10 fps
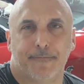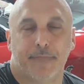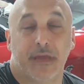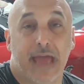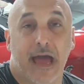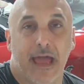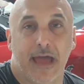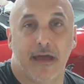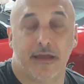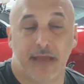But
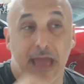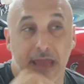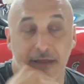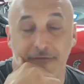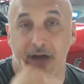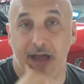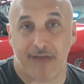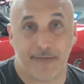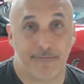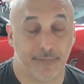yeah, E85
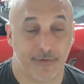had